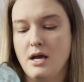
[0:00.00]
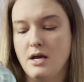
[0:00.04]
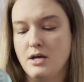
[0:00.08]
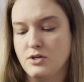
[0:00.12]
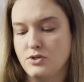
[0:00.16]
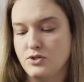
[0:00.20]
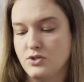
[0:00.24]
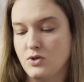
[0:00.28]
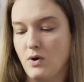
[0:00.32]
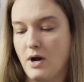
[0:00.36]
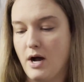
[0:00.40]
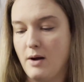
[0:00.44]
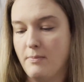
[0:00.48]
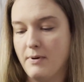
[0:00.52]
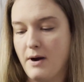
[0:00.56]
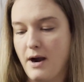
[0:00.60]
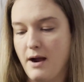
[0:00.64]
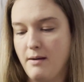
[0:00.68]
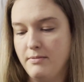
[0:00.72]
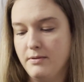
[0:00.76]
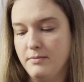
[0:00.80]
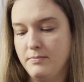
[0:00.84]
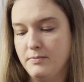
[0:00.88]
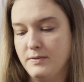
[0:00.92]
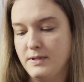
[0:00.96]
So I'll
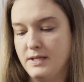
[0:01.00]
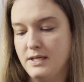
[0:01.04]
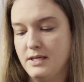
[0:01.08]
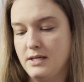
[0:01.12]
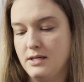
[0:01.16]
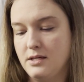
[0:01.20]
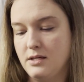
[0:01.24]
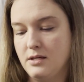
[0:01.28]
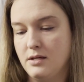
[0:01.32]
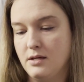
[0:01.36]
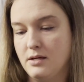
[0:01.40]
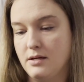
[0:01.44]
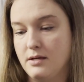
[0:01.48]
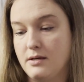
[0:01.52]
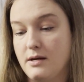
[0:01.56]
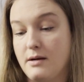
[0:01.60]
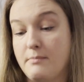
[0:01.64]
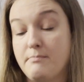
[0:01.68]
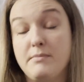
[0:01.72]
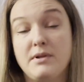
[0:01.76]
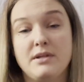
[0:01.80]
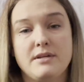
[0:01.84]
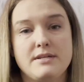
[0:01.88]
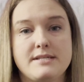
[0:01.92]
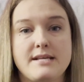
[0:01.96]
probably,
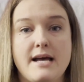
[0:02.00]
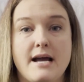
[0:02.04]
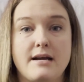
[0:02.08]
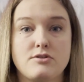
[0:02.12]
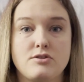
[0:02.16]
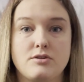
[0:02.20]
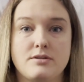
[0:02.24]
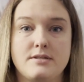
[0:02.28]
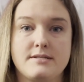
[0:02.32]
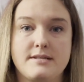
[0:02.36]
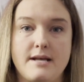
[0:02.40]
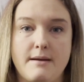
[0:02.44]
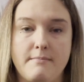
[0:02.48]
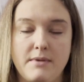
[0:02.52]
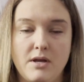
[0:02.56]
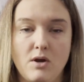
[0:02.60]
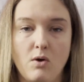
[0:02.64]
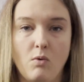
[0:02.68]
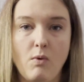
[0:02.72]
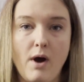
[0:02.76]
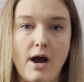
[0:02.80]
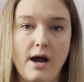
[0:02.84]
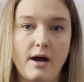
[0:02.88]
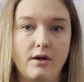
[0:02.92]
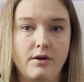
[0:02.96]
Melissa actually sent me a
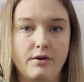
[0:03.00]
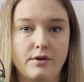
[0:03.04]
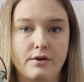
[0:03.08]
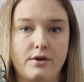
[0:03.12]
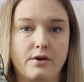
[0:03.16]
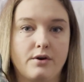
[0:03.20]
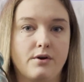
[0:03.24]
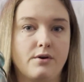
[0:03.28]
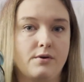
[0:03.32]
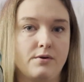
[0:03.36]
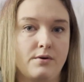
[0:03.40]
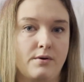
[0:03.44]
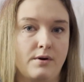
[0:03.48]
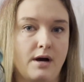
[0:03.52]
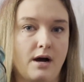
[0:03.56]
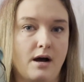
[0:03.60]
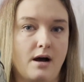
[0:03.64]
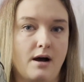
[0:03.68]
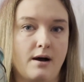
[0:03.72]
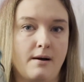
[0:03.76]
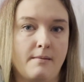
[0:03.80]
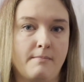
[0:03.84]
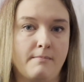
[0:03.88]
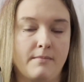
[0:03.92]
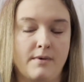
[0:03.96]
while ago
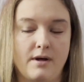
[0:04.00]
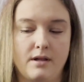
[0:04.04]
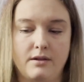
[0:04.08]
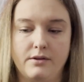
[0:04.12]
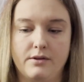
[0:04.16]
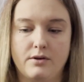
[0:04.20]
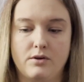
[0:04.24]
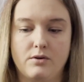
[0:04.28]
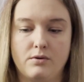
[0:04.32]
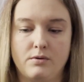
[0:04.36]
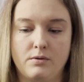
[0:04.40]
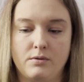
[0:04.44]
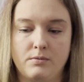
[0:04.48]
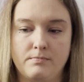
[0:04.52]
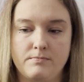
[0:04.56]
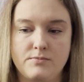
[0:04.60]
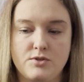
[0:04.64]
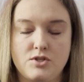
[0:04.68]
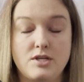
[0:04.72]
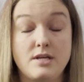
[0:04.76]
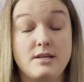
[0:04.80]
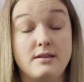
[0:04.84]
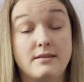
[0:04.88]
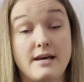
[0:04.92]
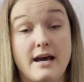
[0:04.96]
a little
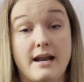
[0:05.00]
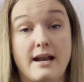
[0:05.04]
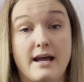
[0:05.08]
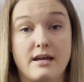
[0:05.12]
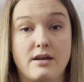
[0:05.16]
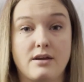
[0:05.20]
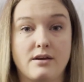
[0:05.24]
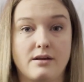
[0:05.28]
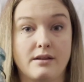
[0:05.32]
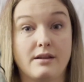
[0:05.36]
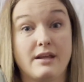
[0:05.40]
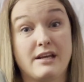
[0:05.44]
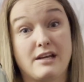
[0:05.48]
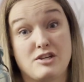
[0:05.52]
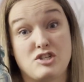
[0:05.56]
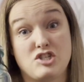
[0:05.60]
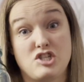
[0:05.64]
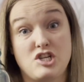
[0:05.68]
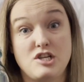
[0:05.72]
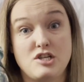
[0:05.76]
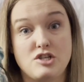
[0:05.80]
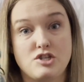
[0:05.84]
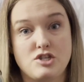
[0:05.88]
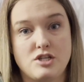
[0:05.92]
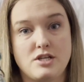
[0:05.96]
sheet that I could, like a
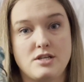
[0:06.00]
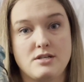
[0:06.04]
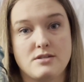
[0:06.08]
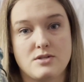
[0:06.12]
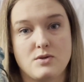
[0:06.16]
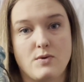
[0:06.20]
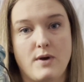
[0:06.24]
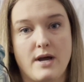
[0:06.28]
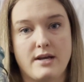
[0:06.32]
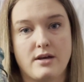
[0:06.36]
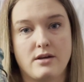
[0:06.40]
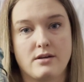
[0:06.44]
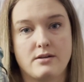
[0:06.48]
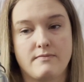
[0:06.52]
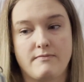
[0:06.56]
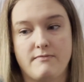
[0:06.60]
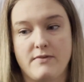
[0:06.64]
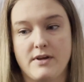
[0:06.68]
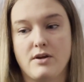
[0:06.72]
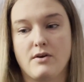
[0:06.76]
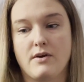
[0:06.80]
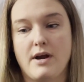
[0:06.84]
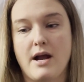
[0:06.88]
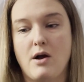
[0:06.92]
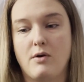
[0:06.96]
cheat sheet, so I could
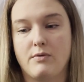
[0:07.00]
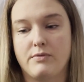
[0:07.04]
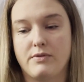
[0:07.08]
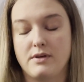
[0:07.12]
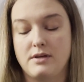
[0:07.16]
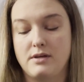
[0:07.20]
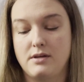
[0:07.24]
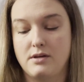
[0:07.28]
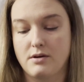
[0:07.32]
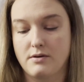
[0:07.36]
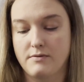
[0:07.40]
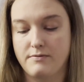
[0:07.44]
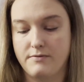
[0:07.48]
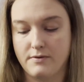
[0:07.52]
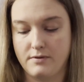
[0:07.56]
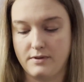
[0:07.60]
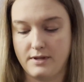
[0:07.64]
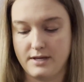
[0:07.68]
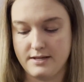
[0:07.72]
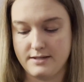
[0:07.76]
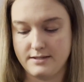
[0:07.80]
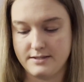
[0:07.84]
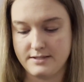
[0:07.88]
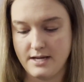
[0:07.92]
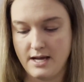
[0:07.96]
figure out the year for
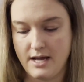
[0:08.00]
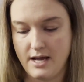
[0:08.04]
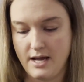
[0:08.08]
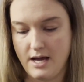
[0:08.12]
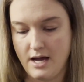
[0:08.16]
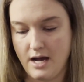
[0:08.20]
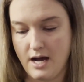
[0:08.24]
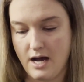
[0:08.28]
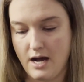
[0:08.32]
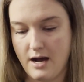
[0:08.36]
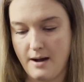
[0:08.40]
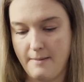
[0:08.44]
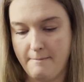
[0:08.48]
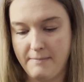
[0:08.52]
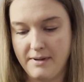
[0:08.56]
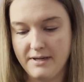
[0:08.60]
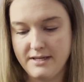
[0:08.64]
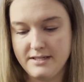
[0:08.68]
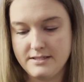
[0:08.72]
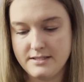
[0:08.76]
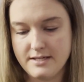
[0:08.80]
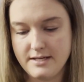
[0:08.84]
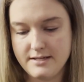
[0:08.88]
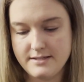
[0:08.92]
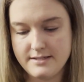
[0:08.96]
this. But
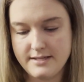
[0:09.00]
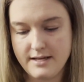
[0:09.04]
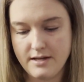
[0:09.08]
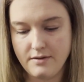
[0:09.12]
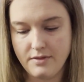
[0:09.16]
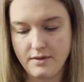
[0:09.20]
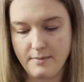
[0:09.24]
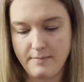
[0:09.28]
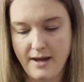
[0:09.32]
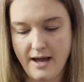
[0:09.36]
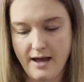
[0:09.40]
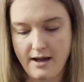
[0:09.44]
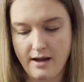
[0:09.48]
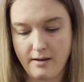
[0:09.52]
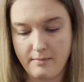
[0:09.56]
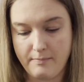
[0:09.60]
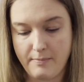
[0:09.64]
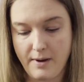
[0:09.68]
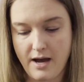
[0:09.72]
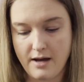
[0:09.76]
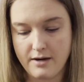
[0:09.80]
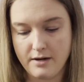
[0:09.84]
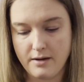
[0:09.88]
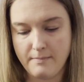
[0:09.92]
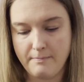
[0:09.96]
it does say on the
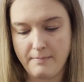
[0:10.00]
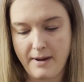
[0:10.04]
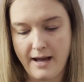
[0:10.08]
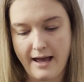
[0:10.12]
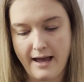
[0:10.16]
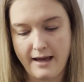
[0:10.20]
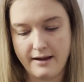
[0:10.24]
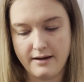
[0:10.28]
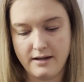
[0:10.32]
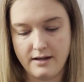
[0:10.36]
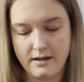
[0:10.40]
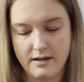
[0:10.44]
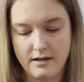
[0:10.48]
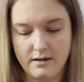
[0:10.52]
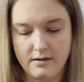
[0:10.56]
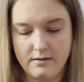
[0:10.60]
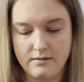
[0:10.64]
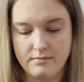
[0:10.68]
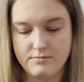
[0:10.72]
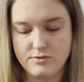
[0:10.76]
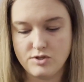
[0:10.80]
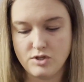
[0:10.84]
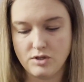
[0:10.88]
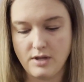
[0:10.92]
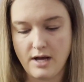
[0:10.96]
bottom, patent
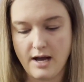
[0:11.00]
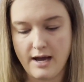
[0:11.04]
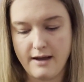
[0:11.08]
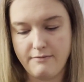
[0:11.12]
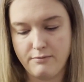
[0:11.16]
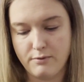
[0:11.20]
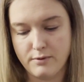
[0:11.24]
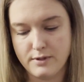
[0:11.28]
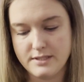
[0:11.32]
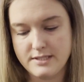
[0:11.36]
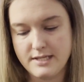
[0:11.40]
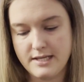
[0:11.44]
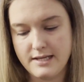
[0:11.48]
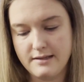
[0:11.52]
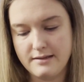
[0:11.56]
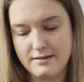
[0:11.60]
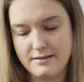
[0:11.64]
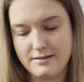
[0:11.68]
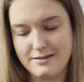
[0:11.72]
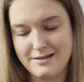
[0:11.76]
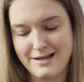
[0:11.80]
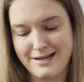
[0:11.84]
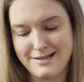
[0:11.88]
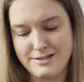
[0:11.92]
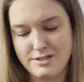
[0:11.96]
July 14th,
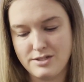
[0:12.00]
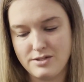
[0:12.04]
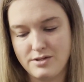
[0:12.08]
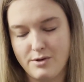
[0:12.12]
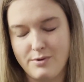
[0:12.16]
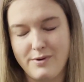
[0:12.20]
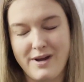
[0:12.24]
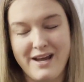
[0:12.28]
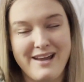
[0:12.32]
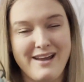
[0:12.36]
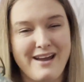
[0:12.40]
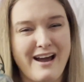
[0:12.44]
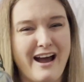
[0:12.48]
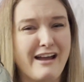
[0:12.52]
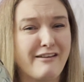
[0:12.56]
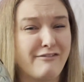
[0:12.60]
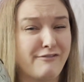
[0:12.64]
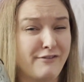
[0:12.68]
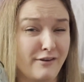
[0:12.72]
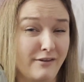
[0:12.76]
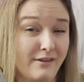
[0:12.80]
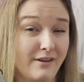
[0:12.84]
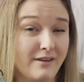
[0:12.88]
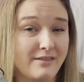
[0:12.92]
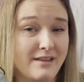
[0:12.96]
1908. I
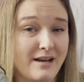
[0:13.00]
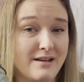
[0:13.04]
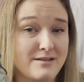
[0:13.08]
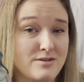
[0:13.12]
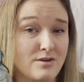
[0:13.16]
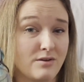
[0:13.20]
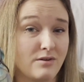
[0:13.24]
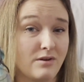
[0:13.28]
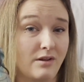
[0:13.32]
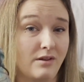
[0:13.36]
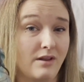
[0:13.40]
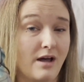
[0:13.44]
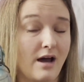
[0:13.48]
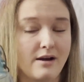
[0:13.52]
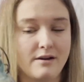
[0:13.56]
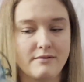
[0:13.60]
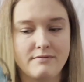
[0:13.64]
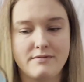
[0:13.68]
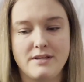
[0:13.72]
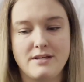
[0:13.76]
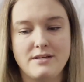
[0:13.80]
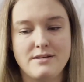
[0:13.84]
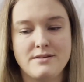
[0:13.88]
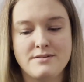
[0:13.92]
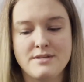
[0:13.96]
feel like that's on a lot of
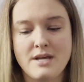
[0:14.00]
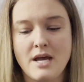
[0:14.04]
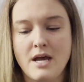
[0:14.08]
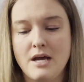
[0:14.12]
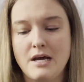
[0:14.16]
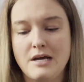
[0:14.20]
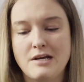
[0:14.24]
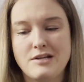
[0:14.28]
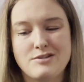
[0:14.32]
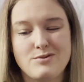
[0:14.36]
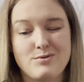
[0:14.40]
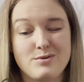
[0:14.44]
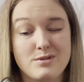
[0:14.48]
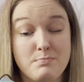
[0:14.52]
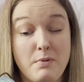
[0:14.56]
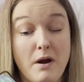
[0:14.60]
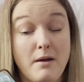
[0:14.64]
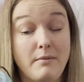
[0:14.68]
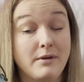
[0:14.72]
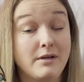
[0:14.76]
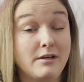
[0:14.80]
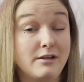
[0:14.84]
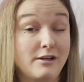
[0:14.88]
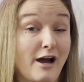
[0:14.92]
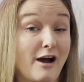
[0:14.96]
these, so it's
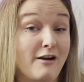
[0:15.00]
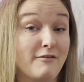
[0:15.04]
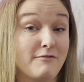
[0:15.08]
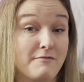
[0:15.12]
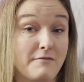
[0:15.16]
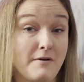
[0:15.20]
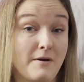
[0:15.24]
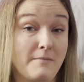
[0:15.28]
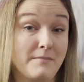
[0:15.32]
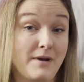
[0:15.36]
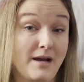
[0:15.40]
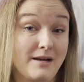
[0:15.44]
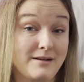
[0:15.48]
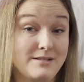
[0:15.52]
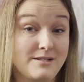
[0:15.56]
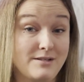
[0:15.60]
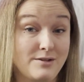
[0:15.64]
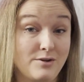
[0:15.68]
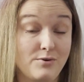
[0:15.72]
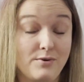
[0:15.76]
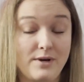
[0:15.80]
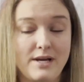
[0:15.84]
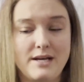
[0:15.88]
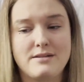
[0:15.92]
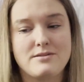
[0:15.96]
probably not from
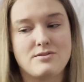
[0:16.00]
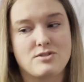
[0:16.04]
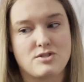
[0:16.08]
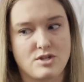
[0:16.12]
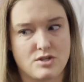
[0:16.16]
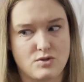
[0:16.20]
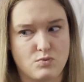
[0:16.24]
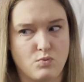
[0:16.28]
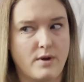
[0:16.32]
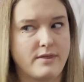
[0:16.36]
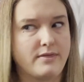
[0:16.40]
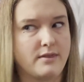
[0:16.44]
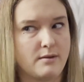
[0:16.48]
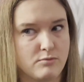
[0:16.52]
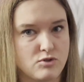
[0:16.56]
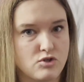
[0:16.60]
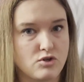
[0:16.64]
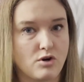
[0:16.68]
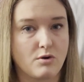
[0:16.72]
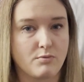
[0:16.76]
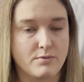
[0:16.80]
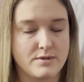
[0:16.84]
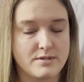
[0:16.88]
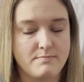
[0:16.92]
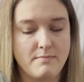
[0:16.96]
1908, it's just when the
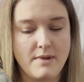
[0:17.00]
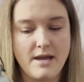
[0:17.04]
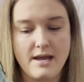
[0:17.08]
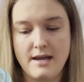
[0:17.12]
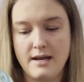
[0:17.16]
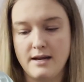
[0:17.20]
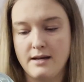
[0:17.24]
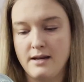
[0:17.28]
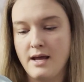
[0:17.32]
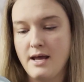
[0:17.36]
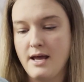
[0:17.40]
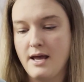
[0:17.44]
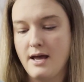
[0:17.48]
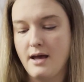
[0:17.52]
jar was made.